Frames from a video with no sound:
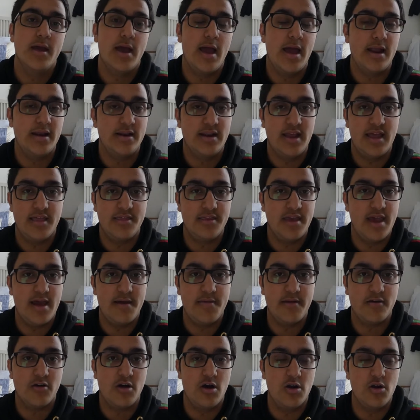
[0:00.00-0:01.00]
And
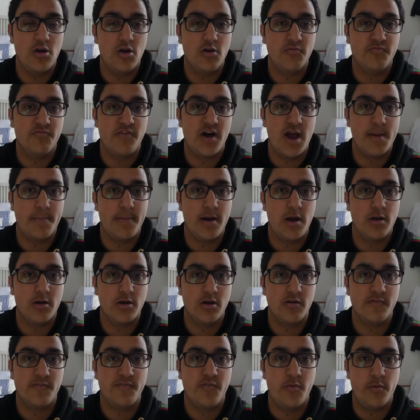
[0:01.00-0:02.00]
yeah, they've got a lot of firepower
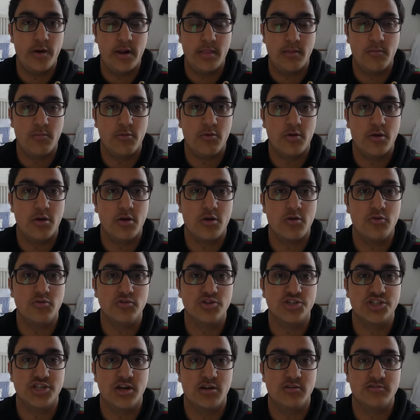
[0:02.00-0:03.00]
going forward, and they're going to
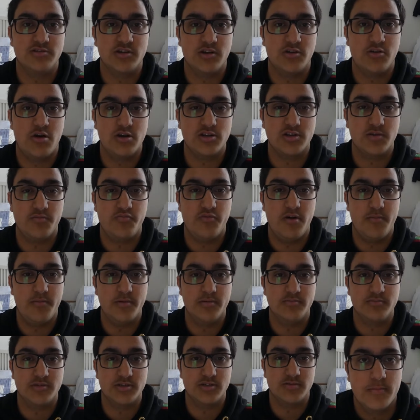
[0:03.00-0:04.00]
cause Chelmsford lots of
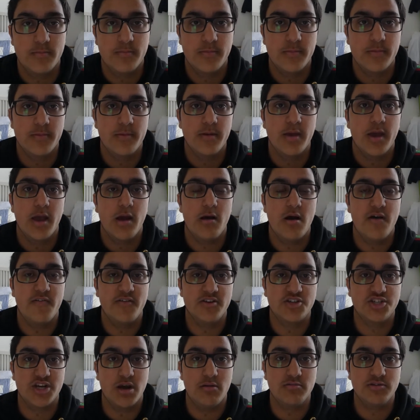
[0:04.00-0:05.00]
problems.
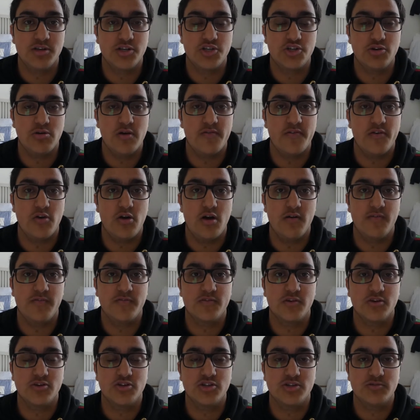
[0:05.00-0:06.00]
However, Chelmsford do have a lot
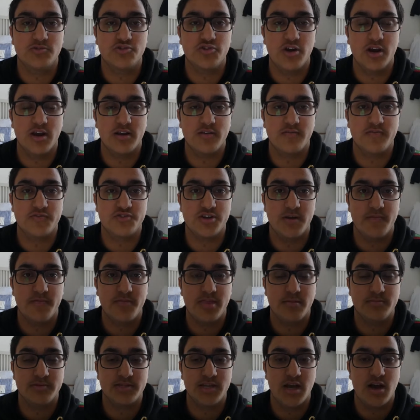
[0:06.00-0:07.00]
of good strength for
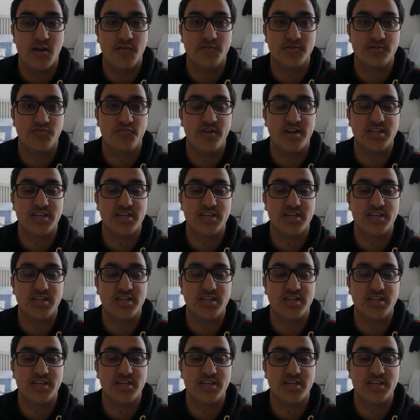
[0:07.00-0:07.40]
themselves.